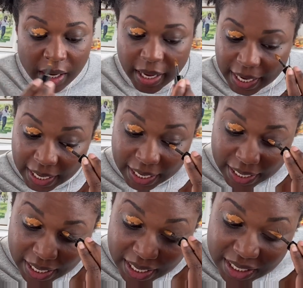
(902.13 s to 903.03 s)

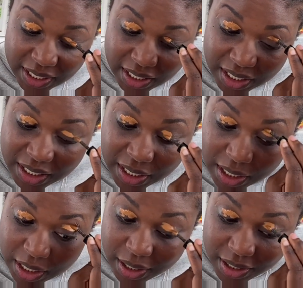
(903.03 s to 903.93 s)
and
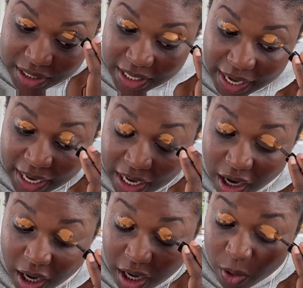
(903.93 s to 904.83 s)
they
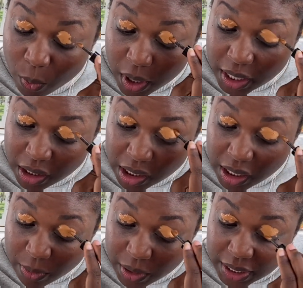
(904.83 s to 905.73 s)
are working on
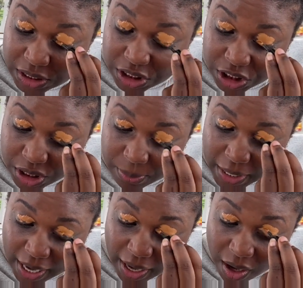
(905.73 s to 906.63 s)
their relationship
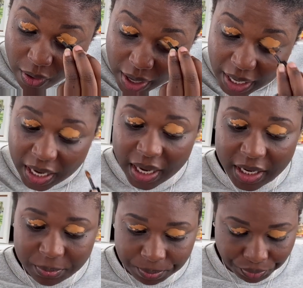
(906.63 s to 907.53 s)
now,
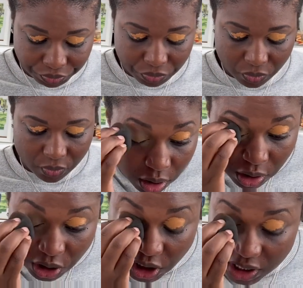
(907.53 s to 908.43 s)
and
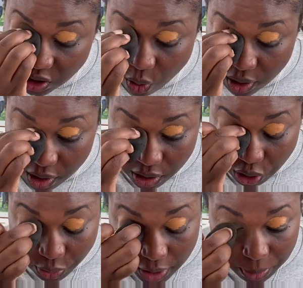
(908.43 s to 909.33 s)
she's going on a
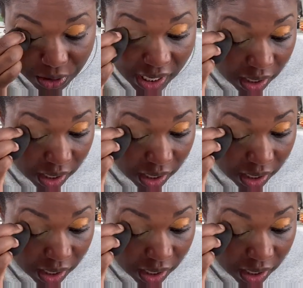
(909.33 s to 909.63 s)
trip to